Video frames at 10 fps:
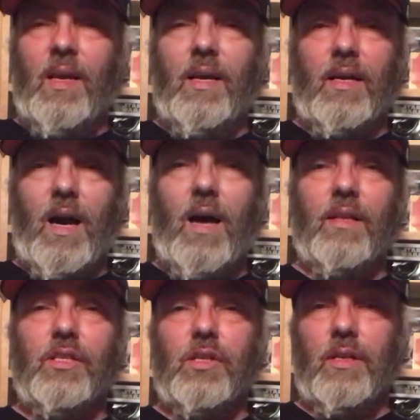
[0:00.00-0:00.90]
In
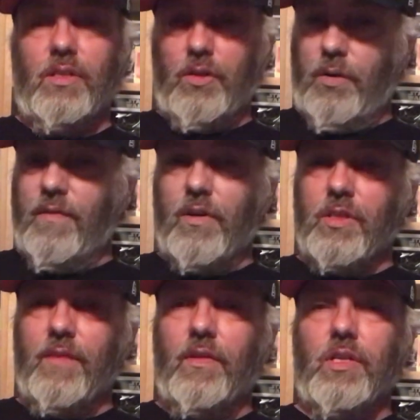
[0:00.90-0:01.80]
college, it's
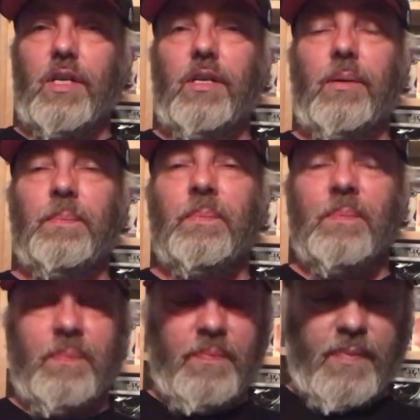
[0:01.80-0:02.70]
University of Virginia.
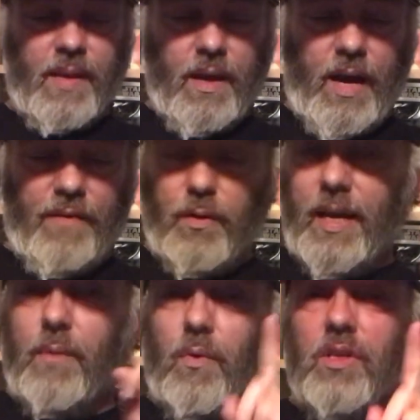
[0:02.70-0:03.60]
I've
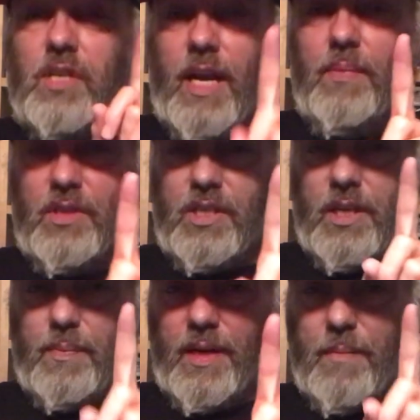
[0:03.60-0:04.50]
only had one
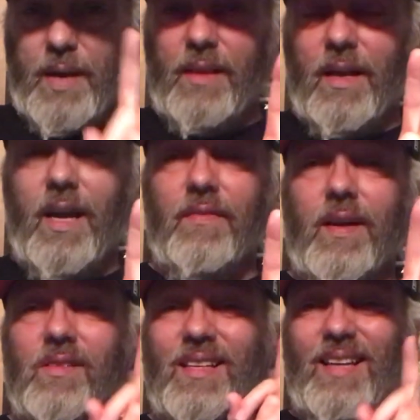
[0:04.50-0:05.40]
championship in my life.
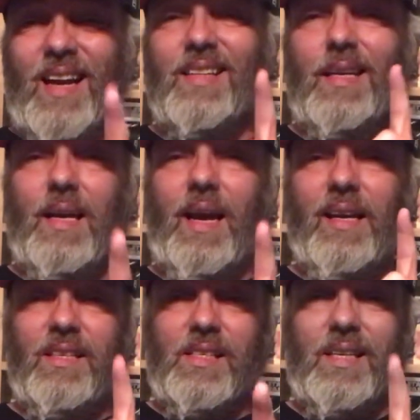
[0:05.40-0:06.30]
That was the
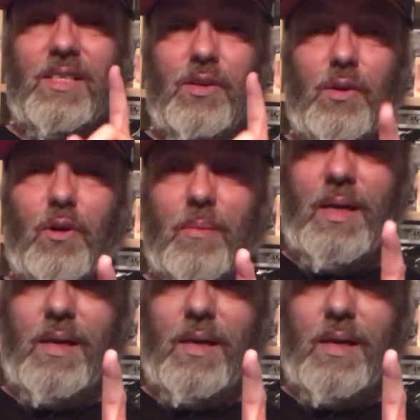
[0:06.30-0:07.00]
1986 New York